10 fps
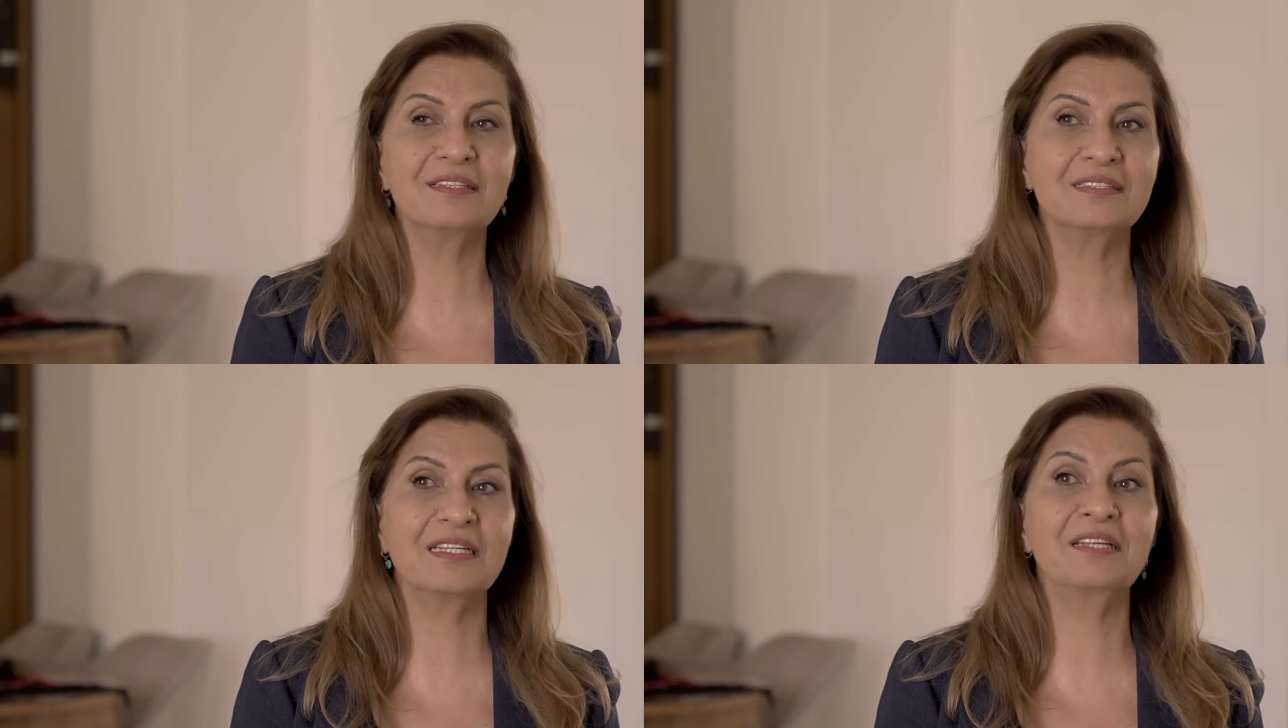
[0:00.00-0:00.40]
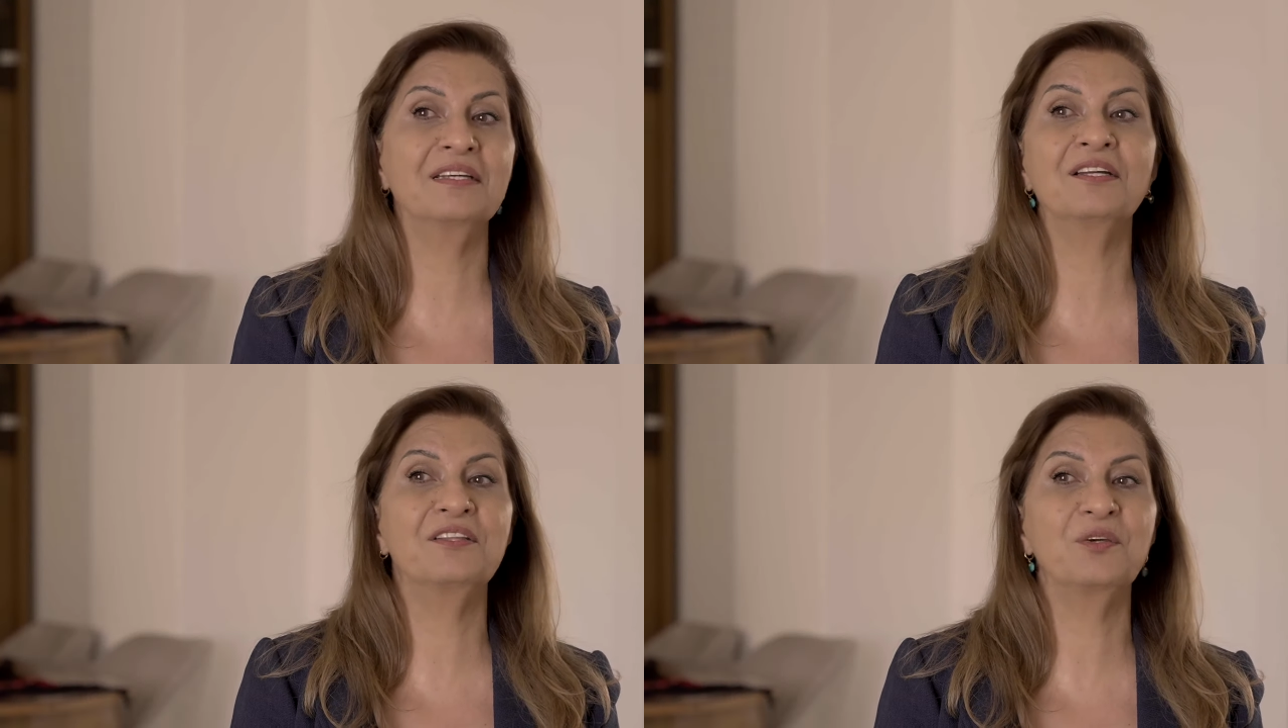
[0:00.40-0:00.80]

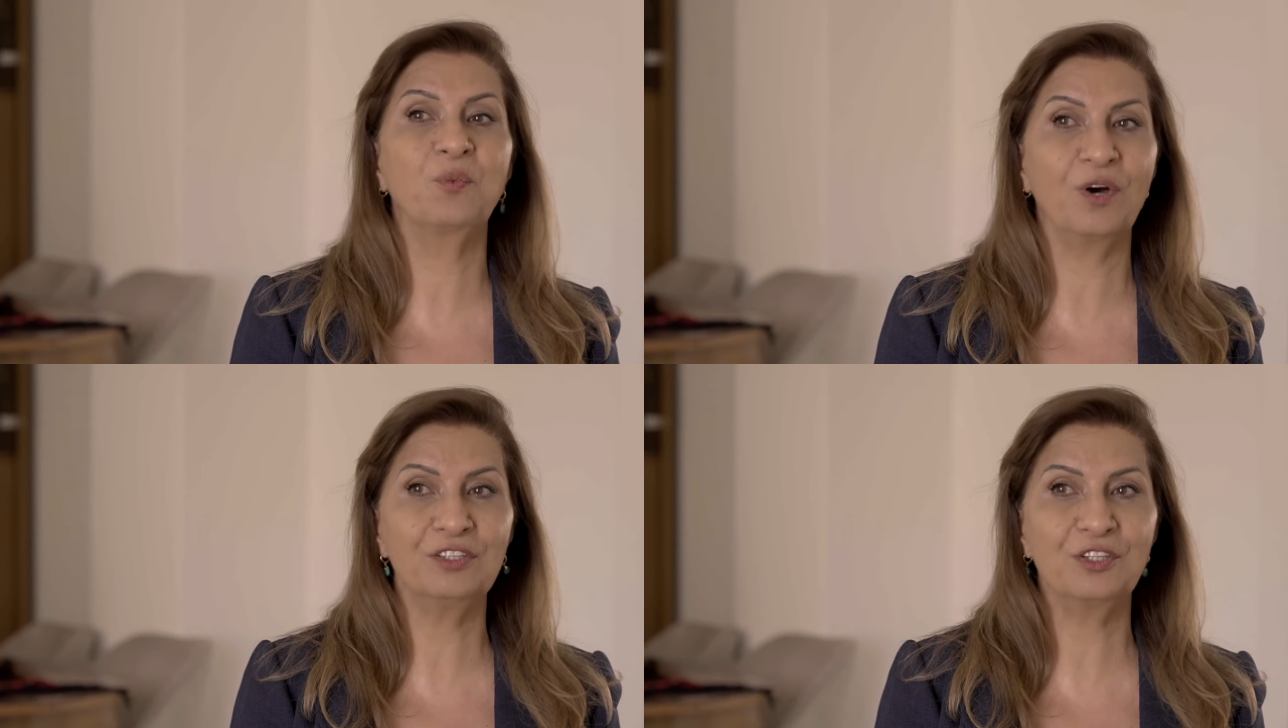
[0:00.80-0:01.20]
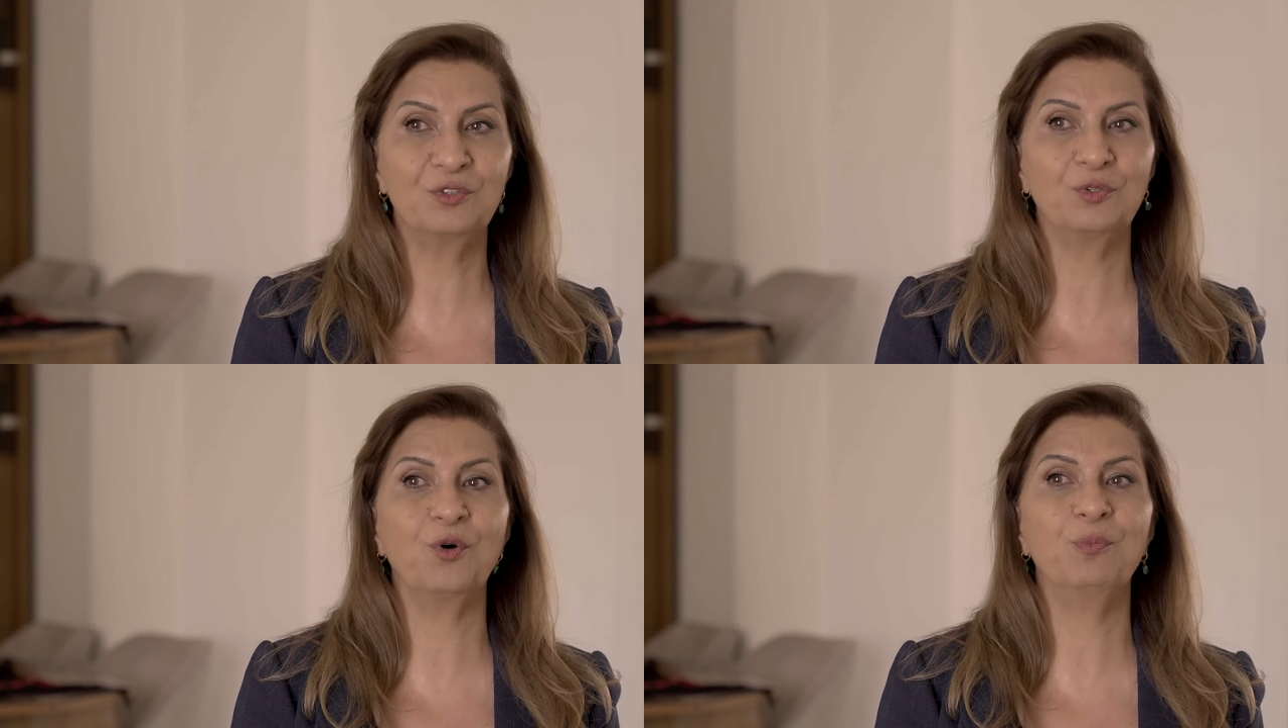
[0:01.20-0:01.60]
They wanted
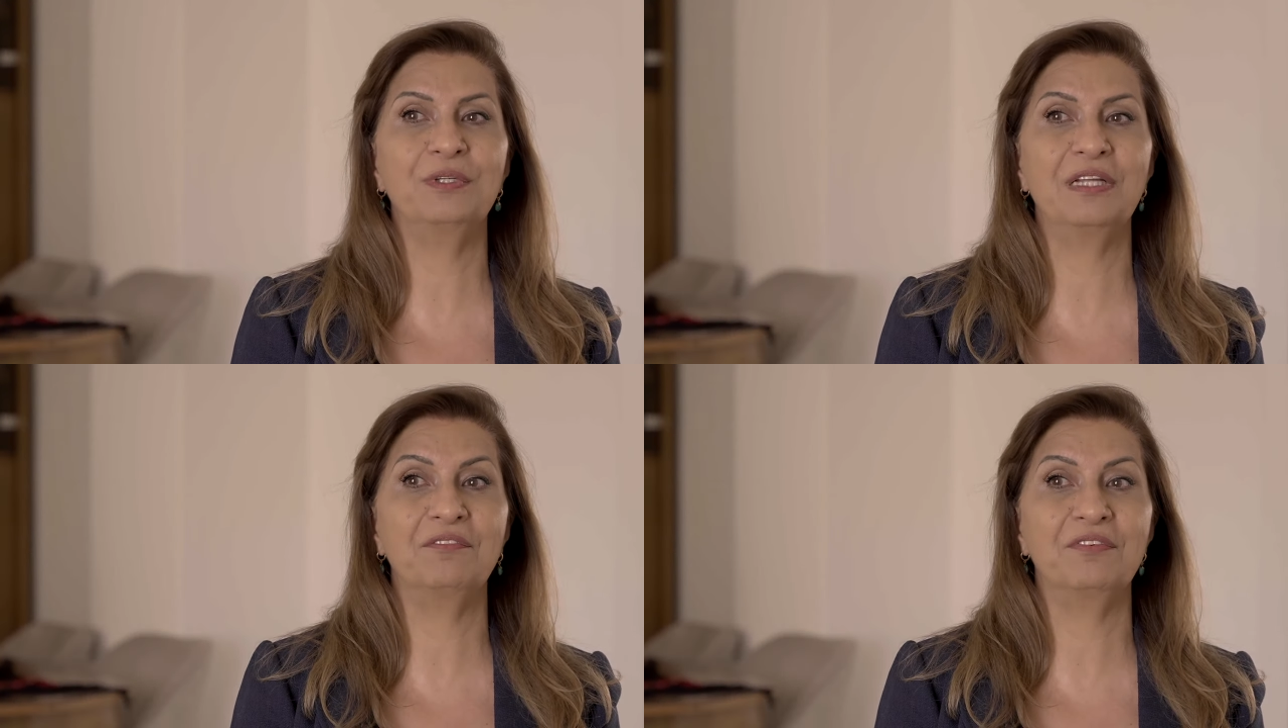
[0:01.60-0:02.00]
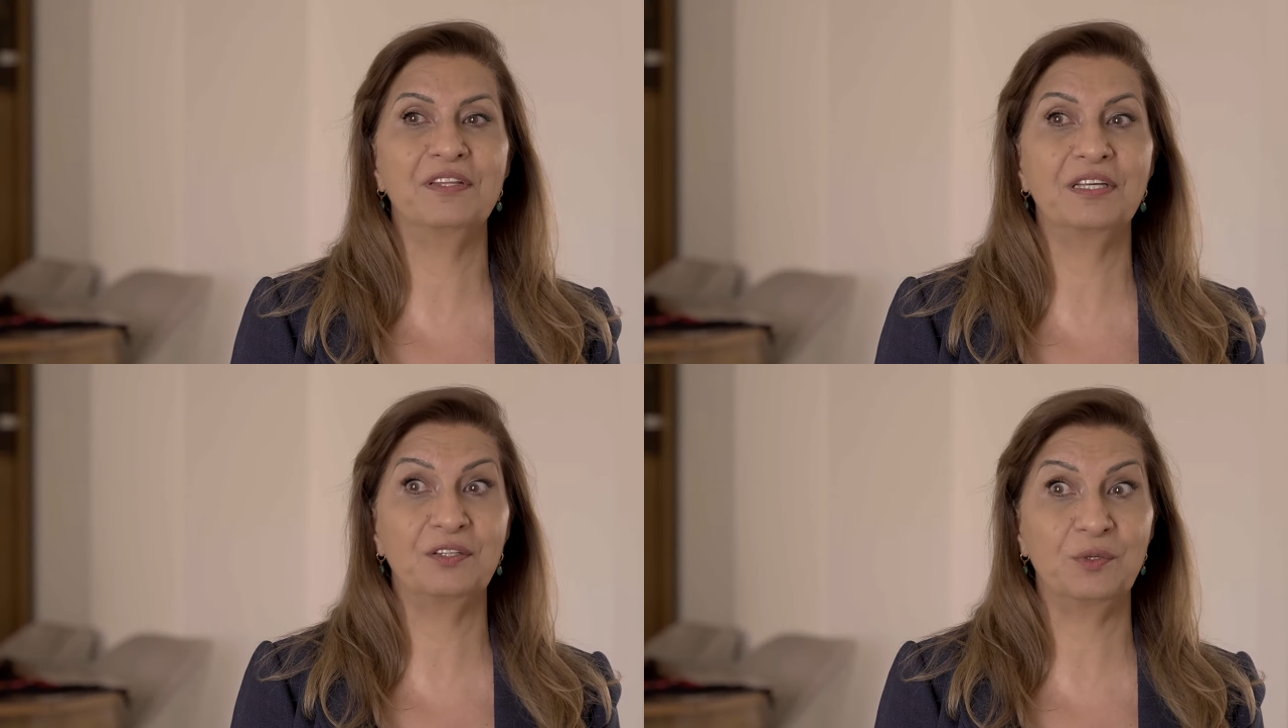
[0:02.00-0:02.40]
to open everything.